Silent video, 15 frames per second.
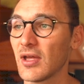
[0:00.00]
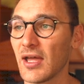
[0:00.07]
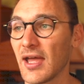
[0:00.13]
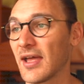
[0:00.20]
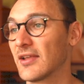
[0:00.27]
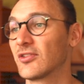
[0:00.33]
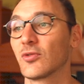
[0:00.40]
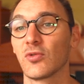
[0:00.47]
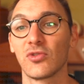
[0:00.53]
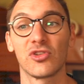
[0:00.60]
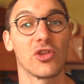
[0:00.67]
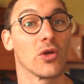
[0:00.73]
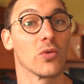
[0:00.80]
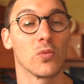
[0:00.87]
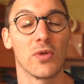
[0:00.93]
and
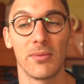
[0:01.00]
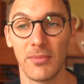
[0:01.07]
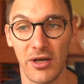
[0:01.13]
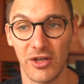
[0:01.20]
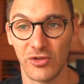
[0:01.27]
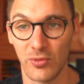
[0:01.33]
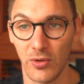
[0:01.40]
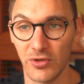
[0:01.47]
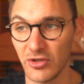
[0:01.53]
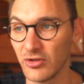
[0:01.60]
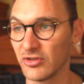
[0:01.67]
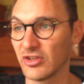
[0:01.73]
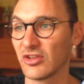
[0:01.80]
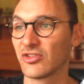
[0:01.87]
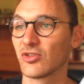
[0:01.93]
so we might as well
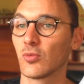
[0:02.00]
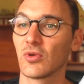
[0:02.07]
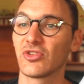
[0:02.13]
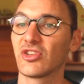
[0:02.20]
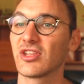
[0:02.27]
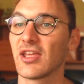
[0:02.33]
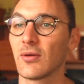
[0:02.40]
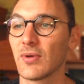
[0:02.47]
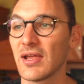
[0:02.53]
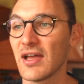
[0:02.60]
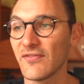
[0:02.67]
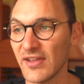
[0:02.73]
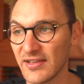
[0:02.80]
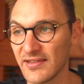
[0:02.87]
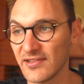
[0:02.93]
use it. So once again, we
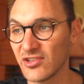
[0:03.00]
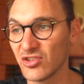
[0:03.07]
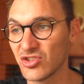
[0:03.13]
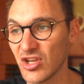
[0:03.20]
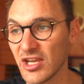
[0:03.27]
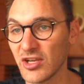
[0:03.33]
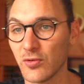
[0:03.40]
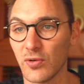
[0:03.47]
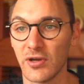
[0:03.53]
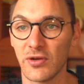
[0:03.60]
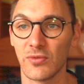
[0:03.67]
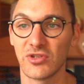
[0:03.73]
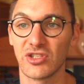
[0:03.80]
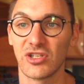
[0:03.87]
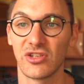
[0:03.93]
have access to jQuery,
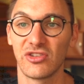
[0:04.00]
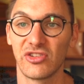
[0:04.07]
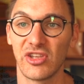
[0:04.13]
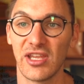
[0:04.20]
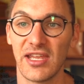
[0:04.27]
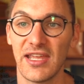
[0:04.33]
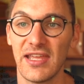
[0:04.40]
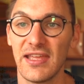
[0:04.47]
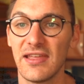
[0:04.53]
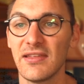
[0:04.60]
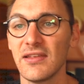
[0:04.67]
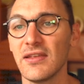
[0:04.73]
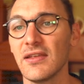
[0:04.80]
which you can see here.